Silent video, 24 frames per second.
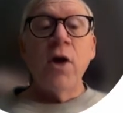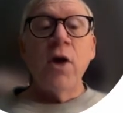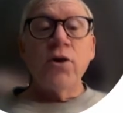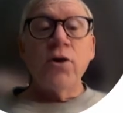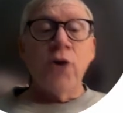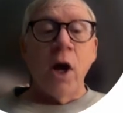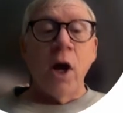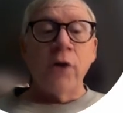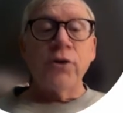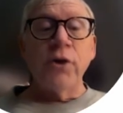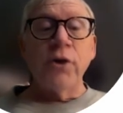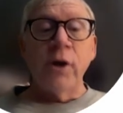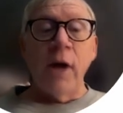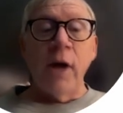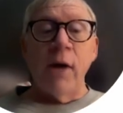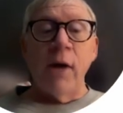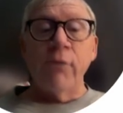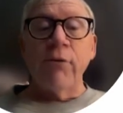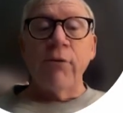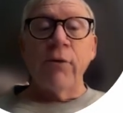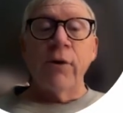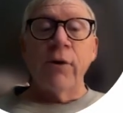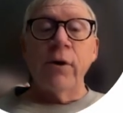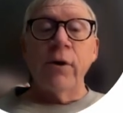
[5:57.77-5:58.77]
Talk to your
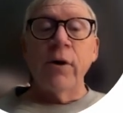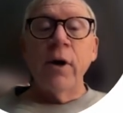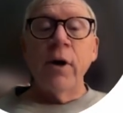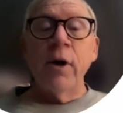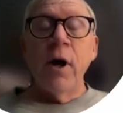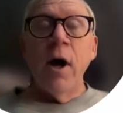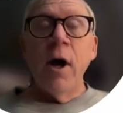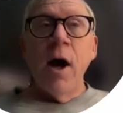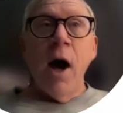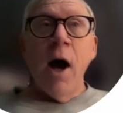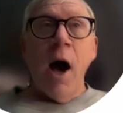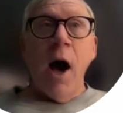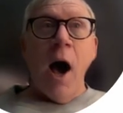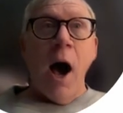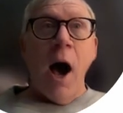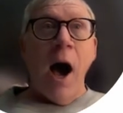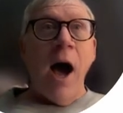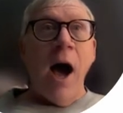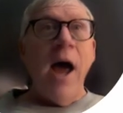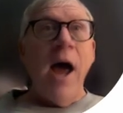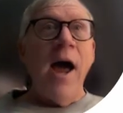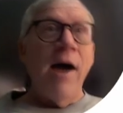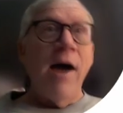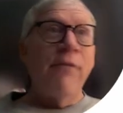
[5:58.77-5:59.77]
counselor.
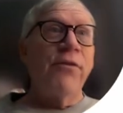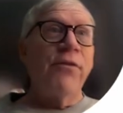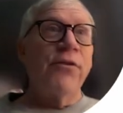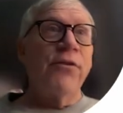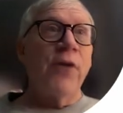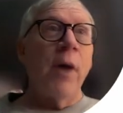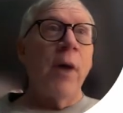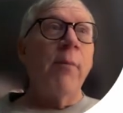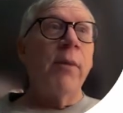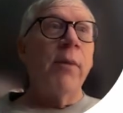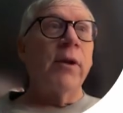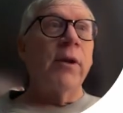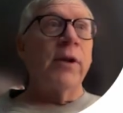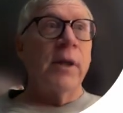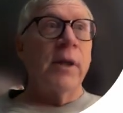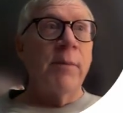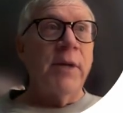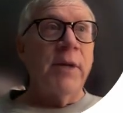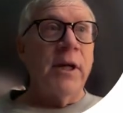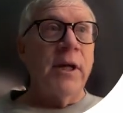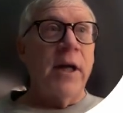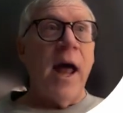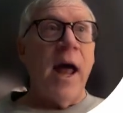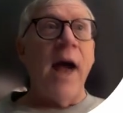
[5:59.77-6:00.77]
I have some
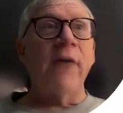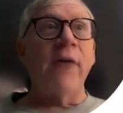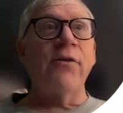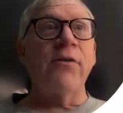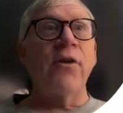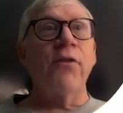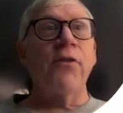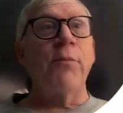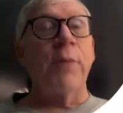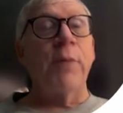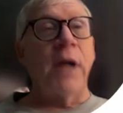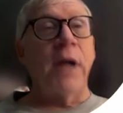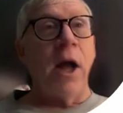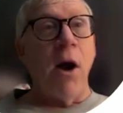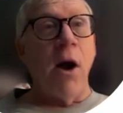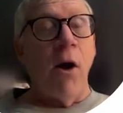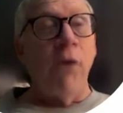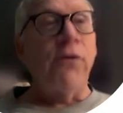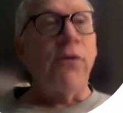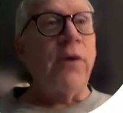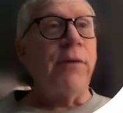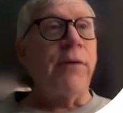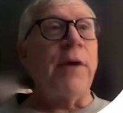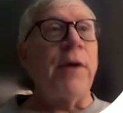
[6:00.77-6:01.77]
limited access, but I
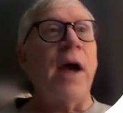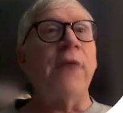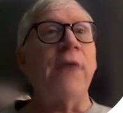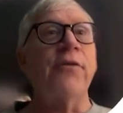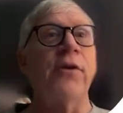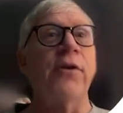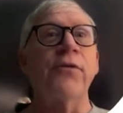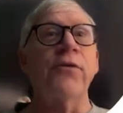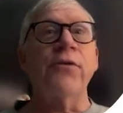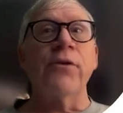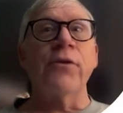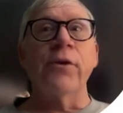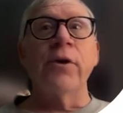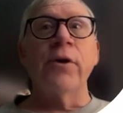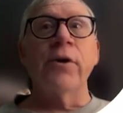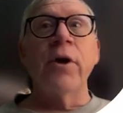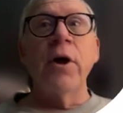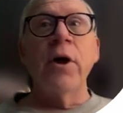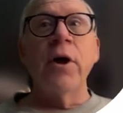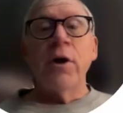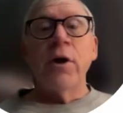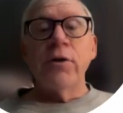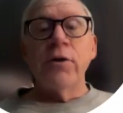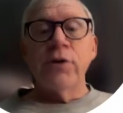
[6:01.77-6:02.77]
also have access to
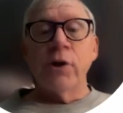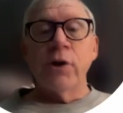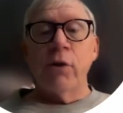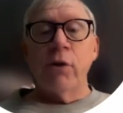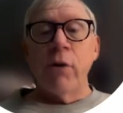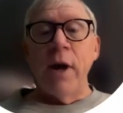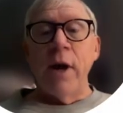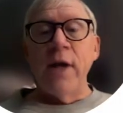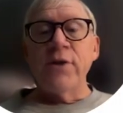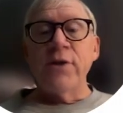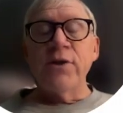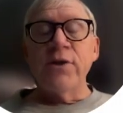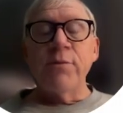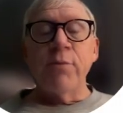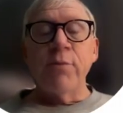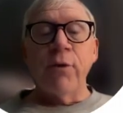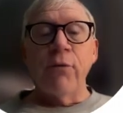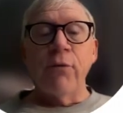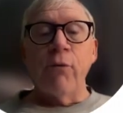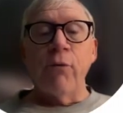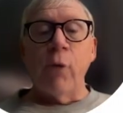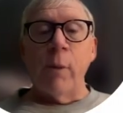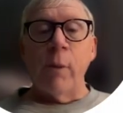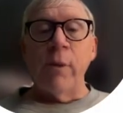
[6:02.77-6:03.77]
grades and
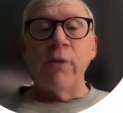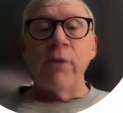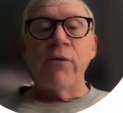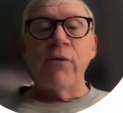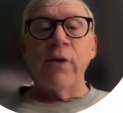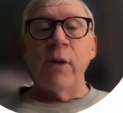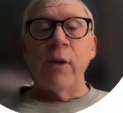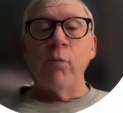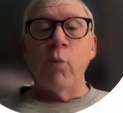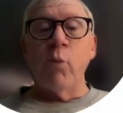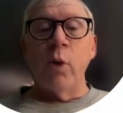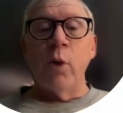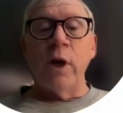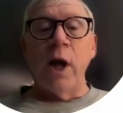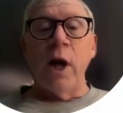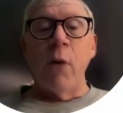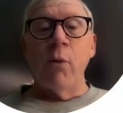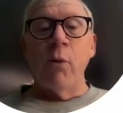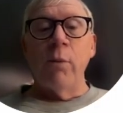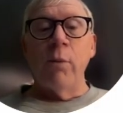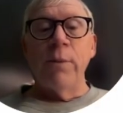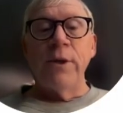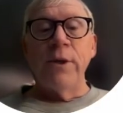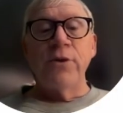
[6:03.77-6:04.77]
performance. And what I
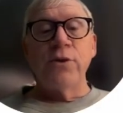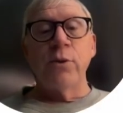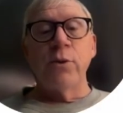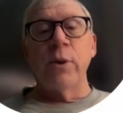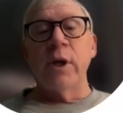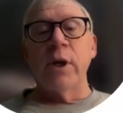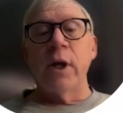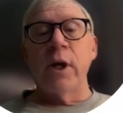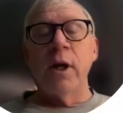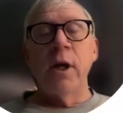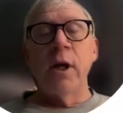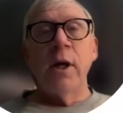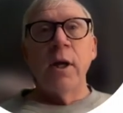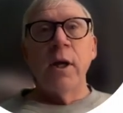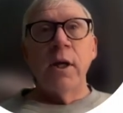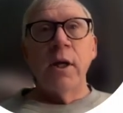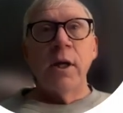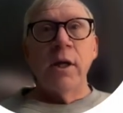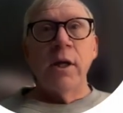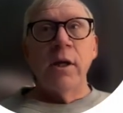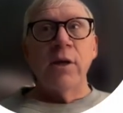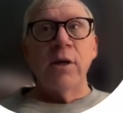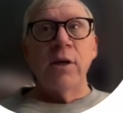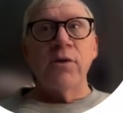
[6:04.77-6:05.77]
will be doing
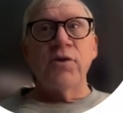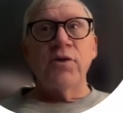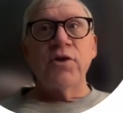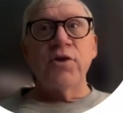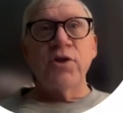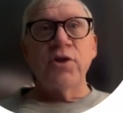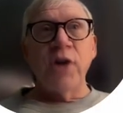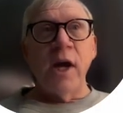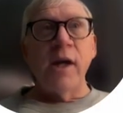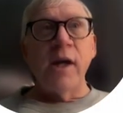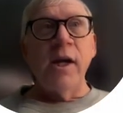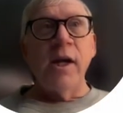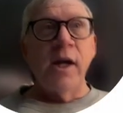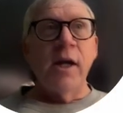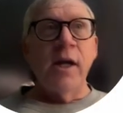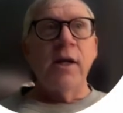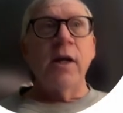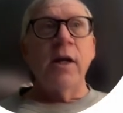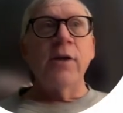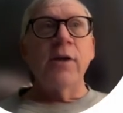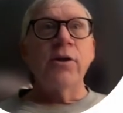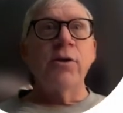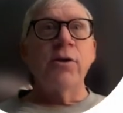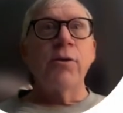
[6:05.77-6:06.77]
is checking in
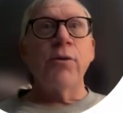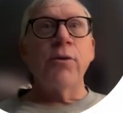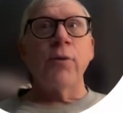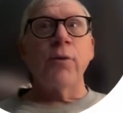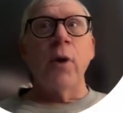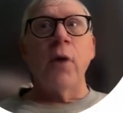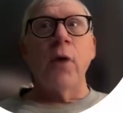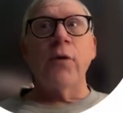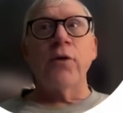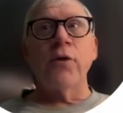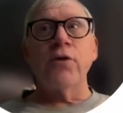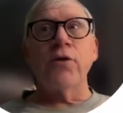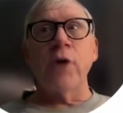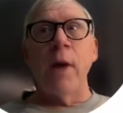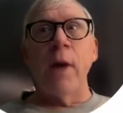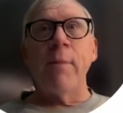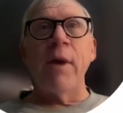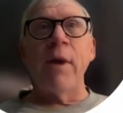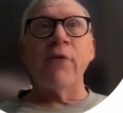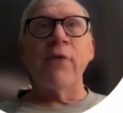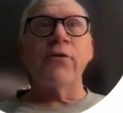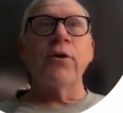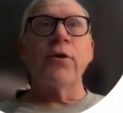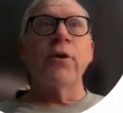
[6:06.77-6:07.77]
on you throughout the
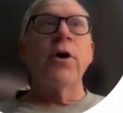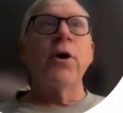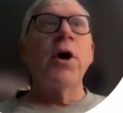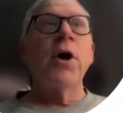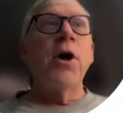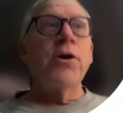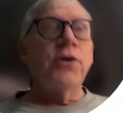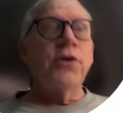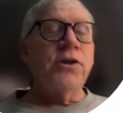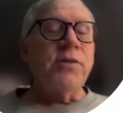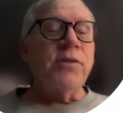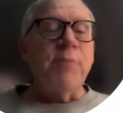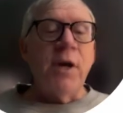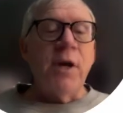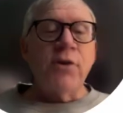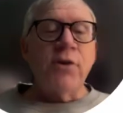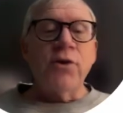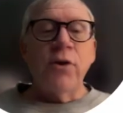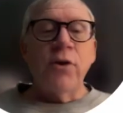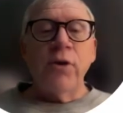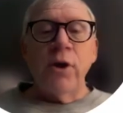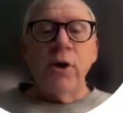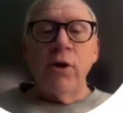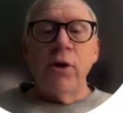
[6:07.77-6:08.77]
trimester just to make
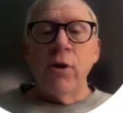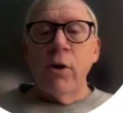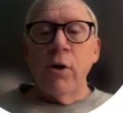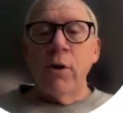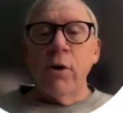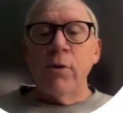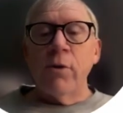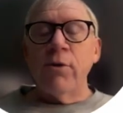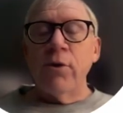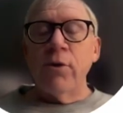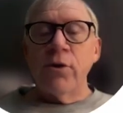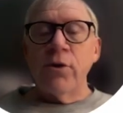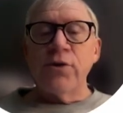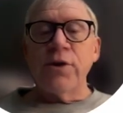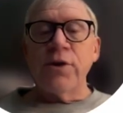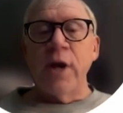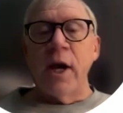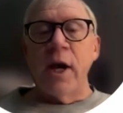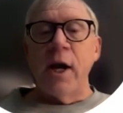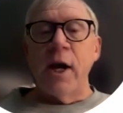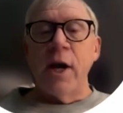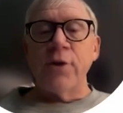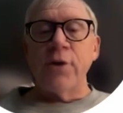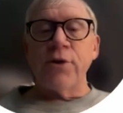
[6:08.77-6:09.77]
sure that you're
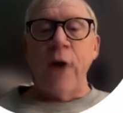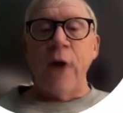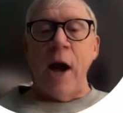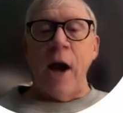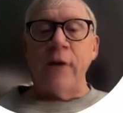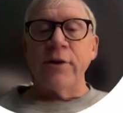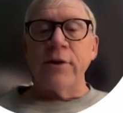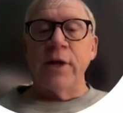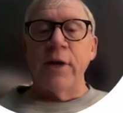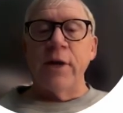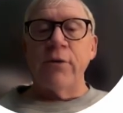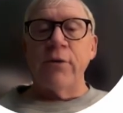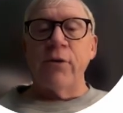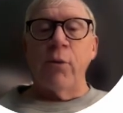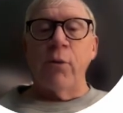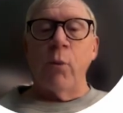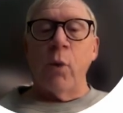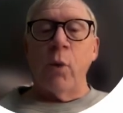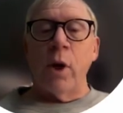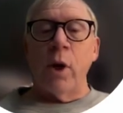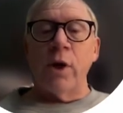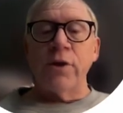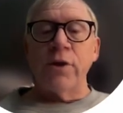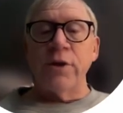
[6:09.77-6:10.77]
staying on track to get the
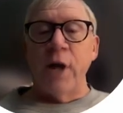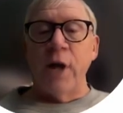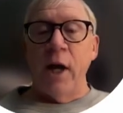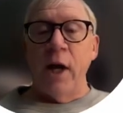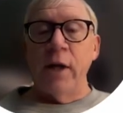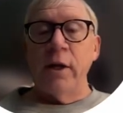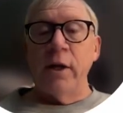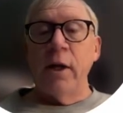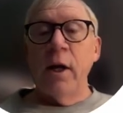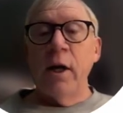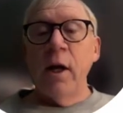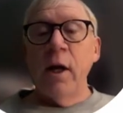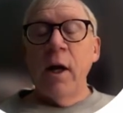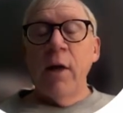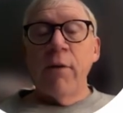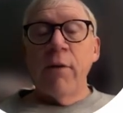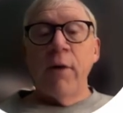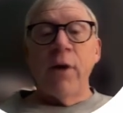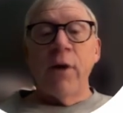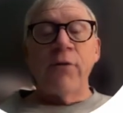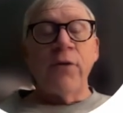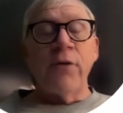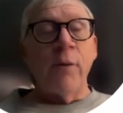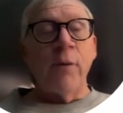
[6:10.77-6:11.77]
work done.
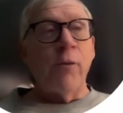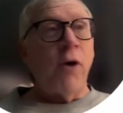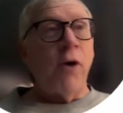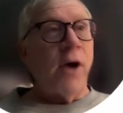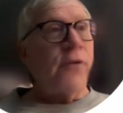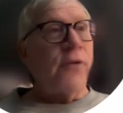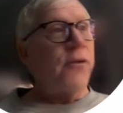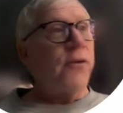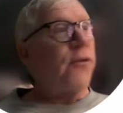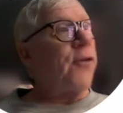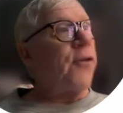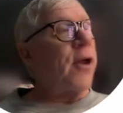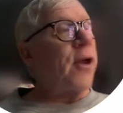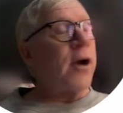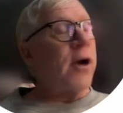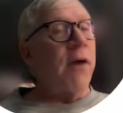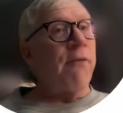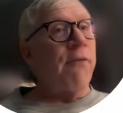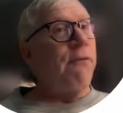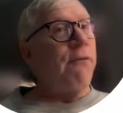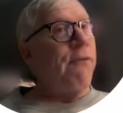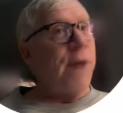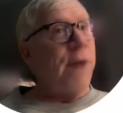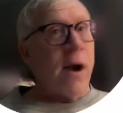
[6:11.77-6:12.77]
There are some classes that
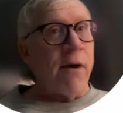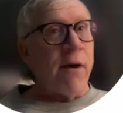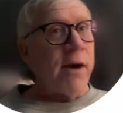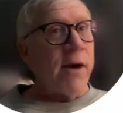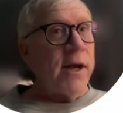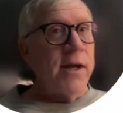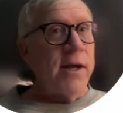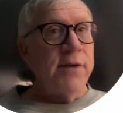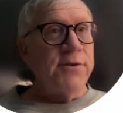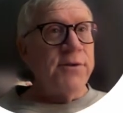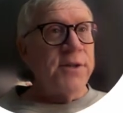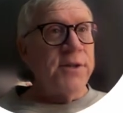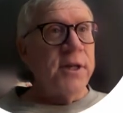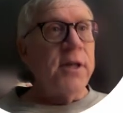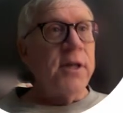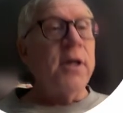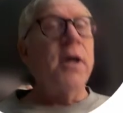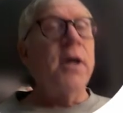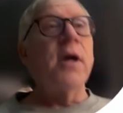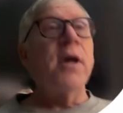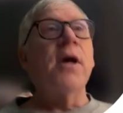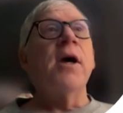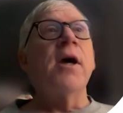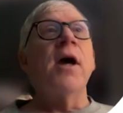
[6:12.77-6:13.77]
are very easy
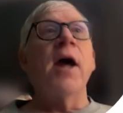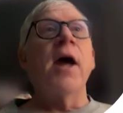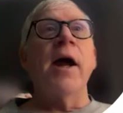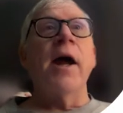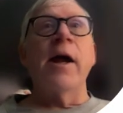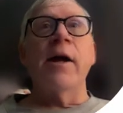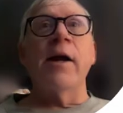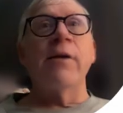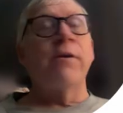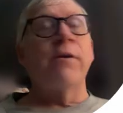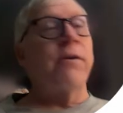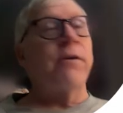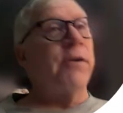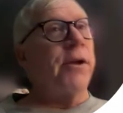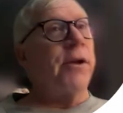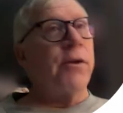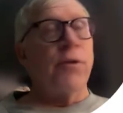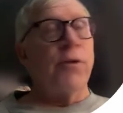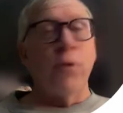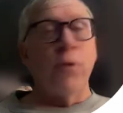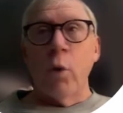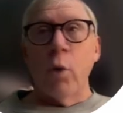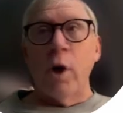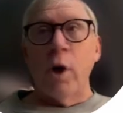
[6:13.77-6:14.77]
and
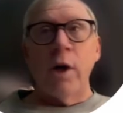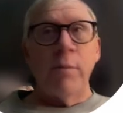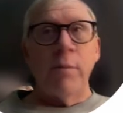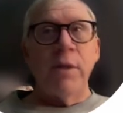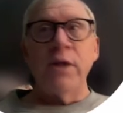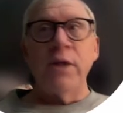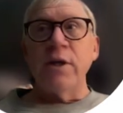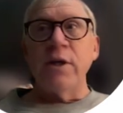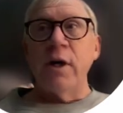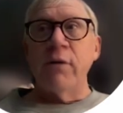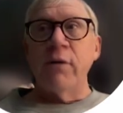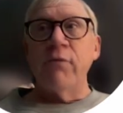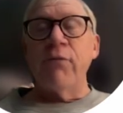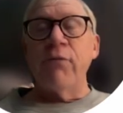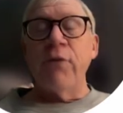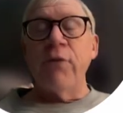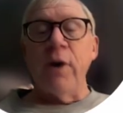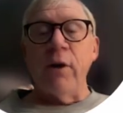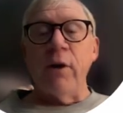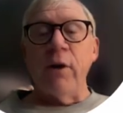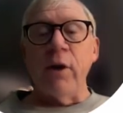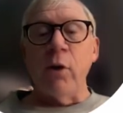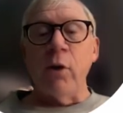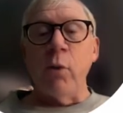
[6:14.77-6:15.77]
the work can be done
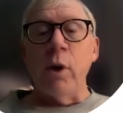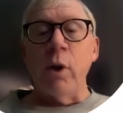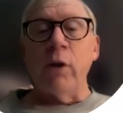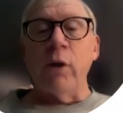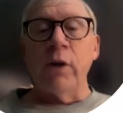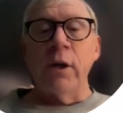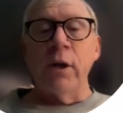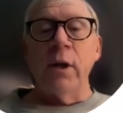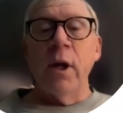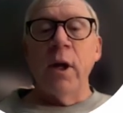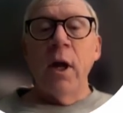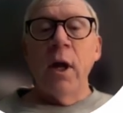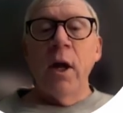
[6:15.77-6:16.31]
fairly quickly.